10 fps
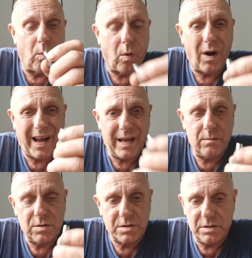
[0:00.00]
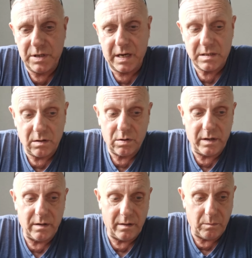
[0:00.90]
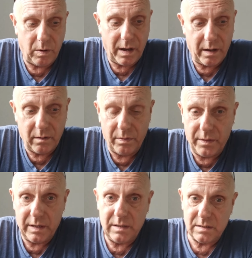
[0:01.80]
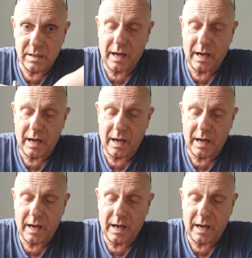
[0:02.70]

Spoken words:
what I would suggest, looking at the wear on these